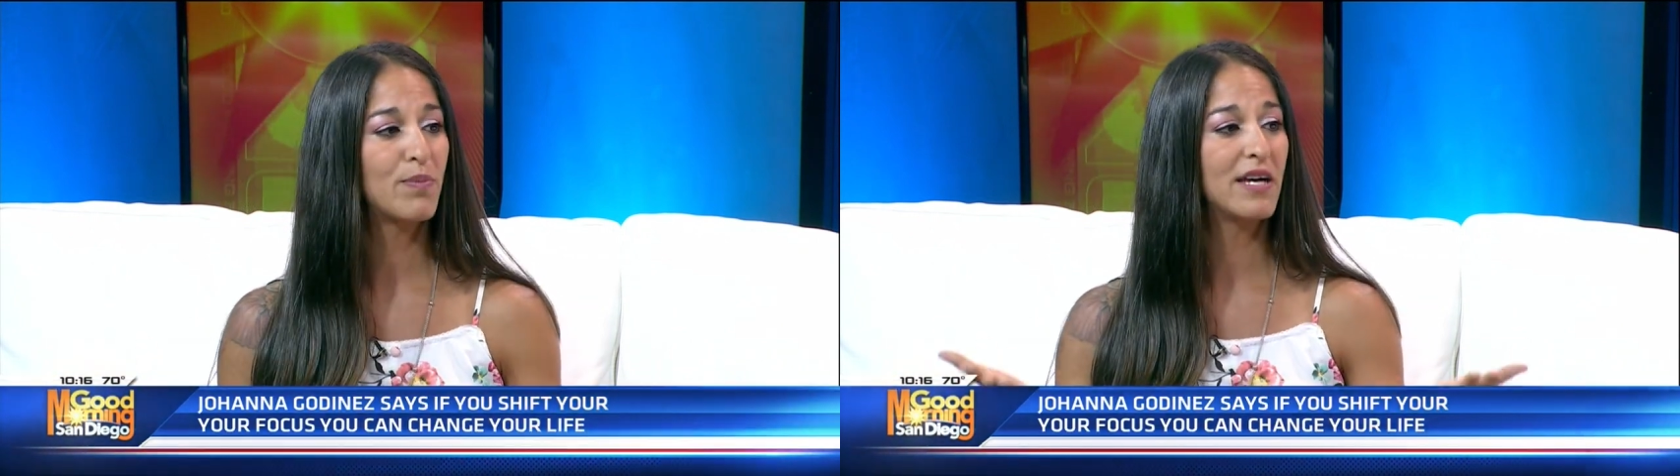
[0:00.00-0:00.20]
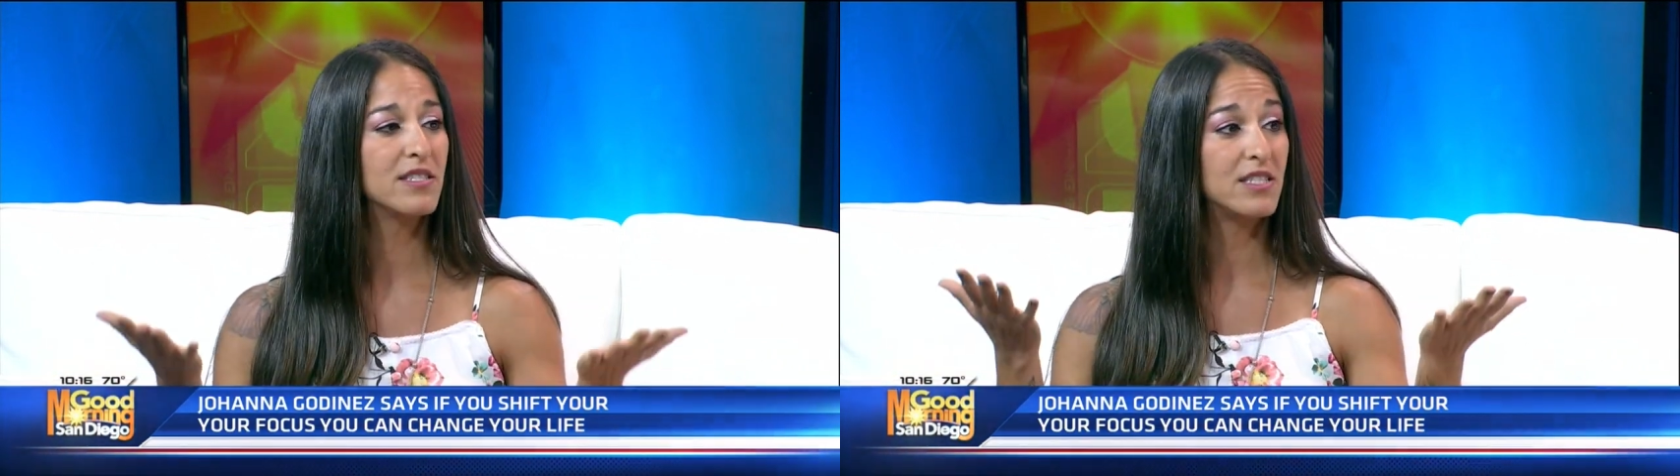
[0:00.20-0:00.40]

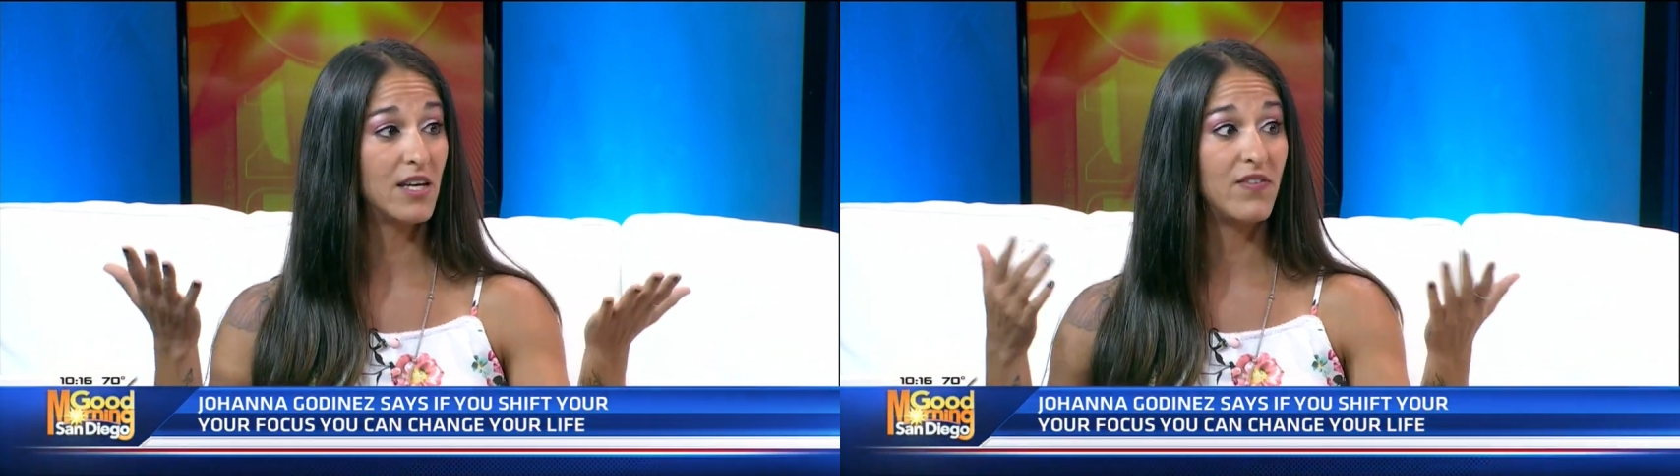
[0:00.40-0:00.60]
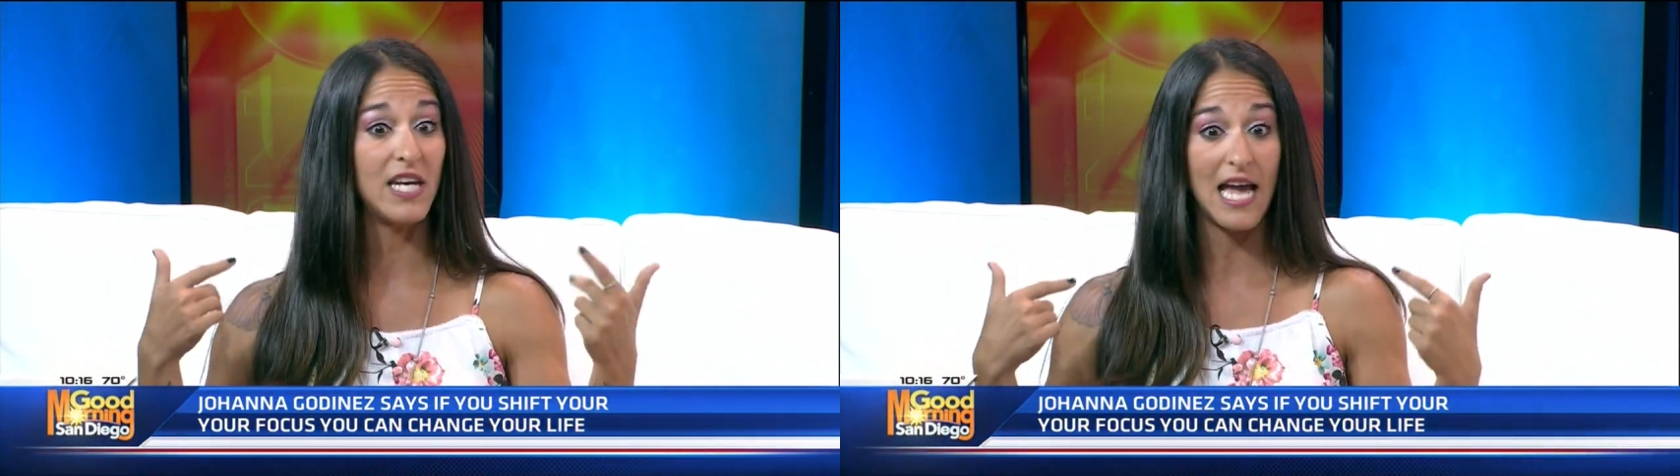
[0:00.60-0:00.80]

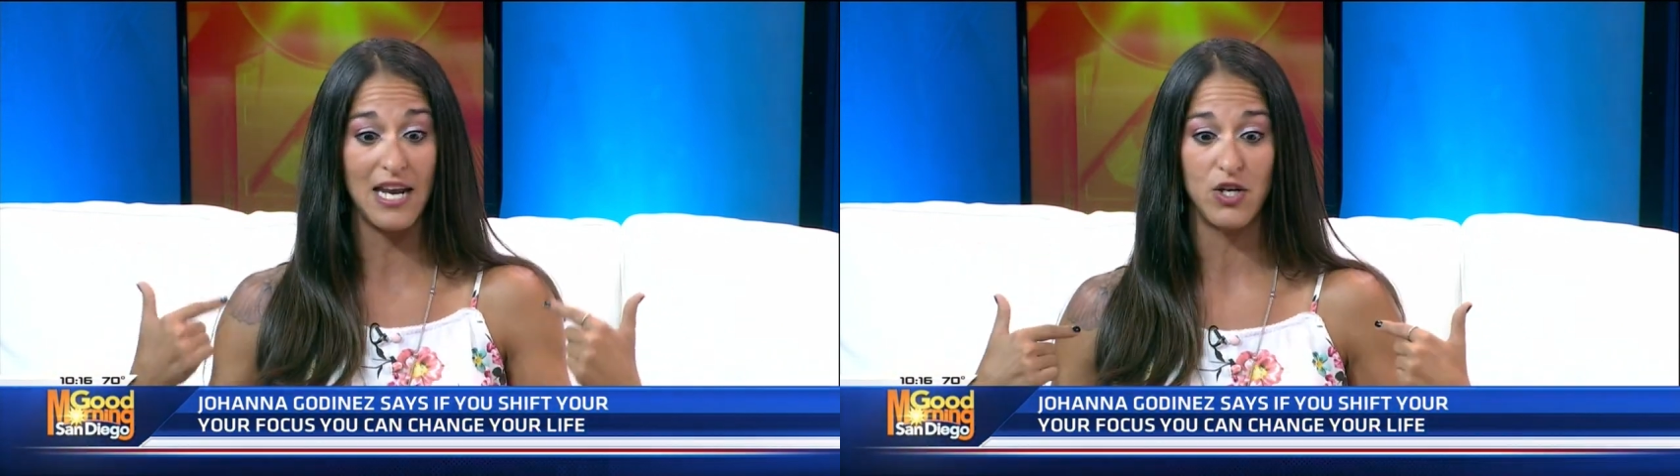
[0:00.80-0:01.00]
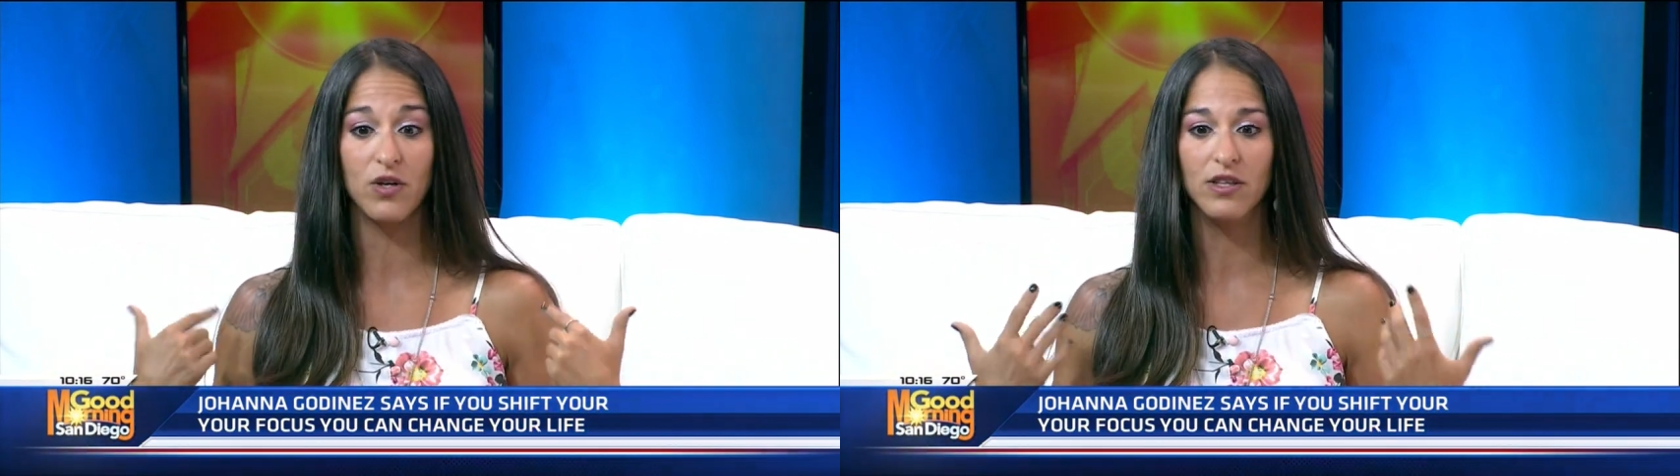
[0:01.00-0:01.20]
positivity
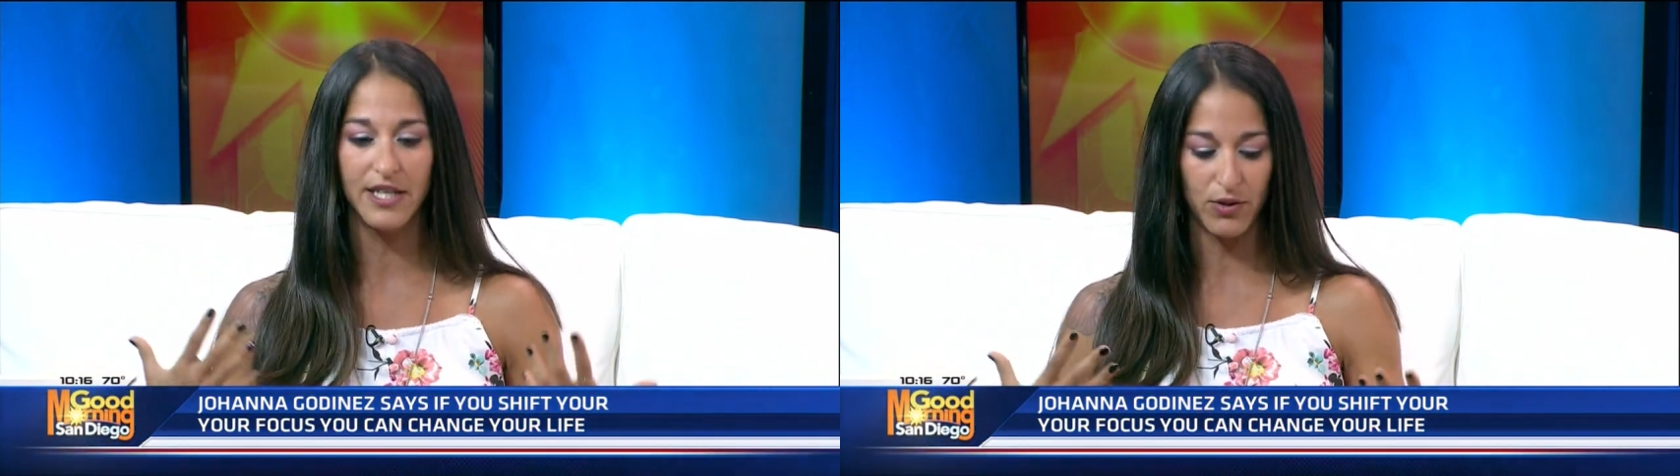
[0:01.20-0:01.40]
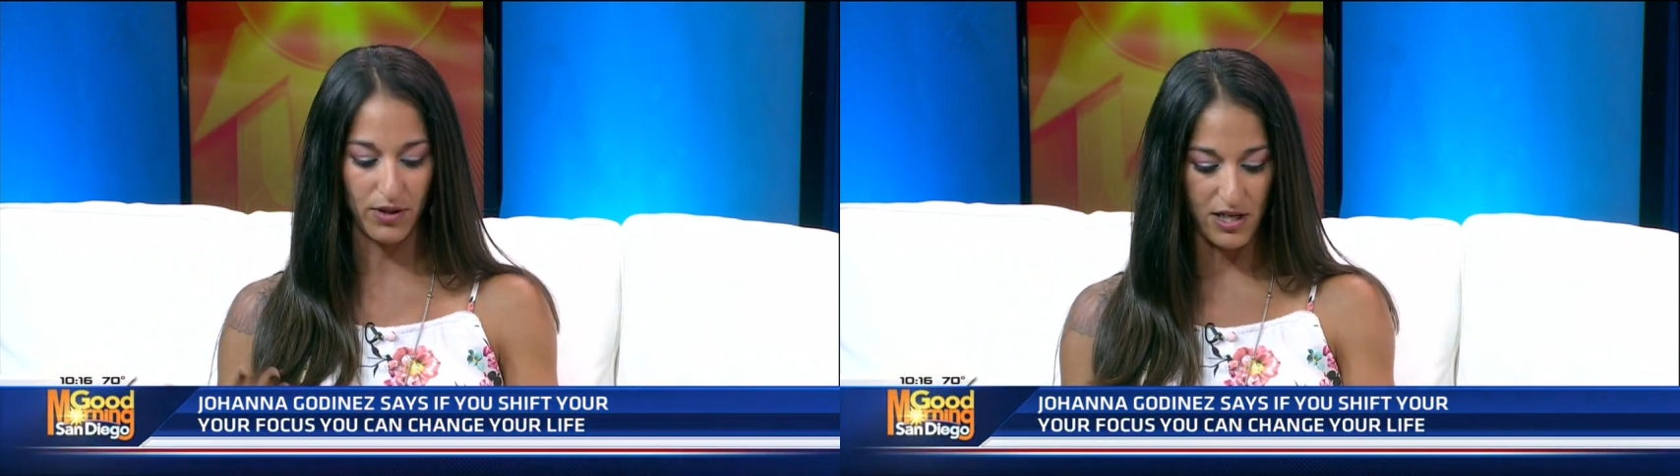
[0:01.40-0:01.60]
and
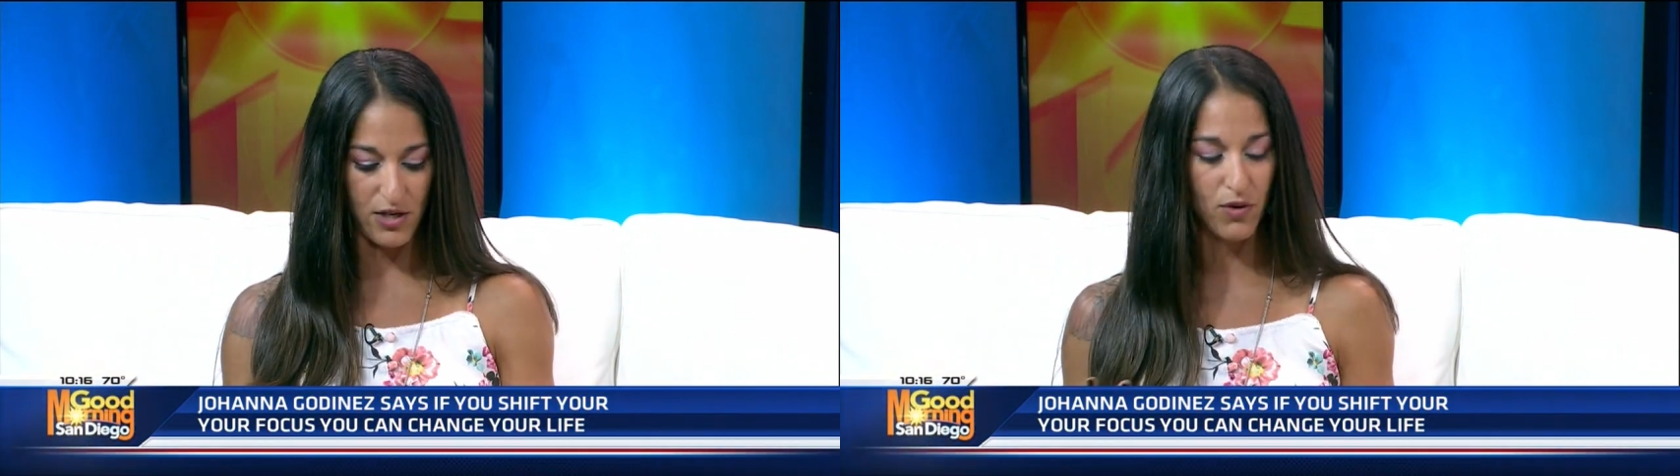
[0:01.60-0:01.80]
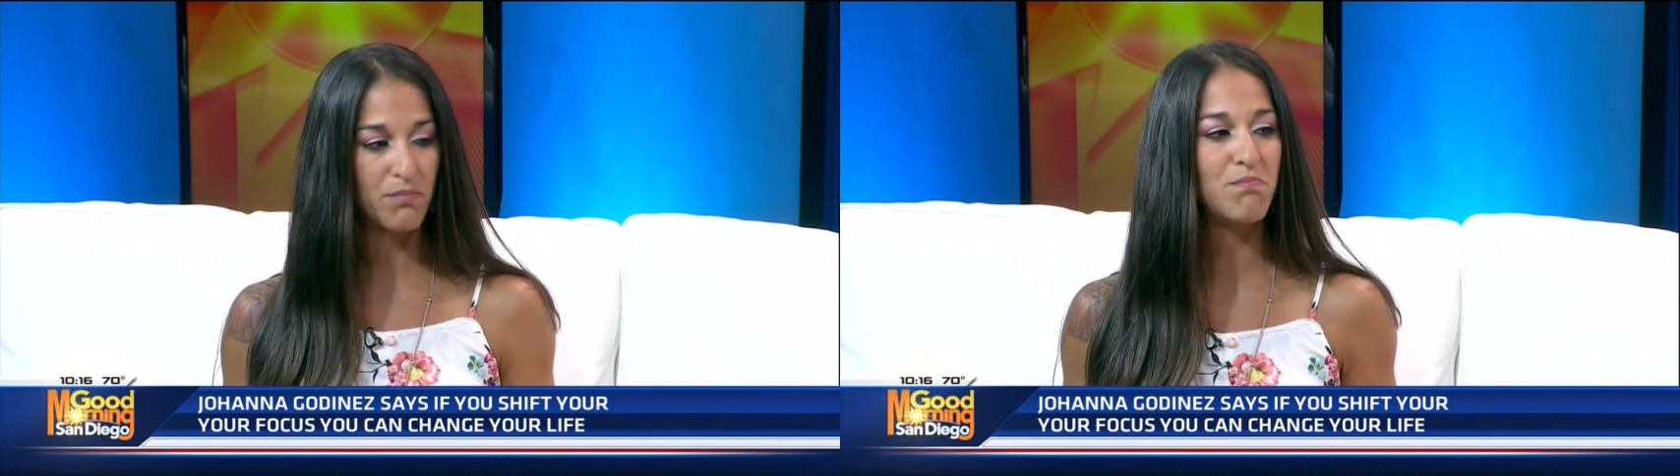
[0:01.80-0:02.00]

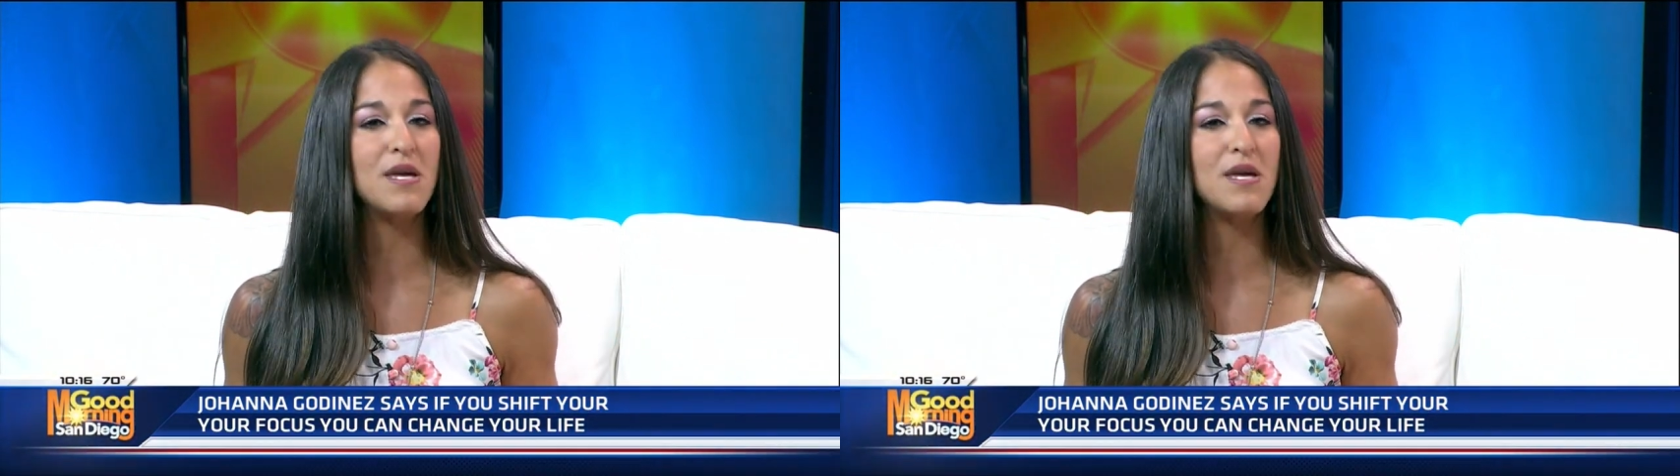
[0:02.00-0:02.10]
your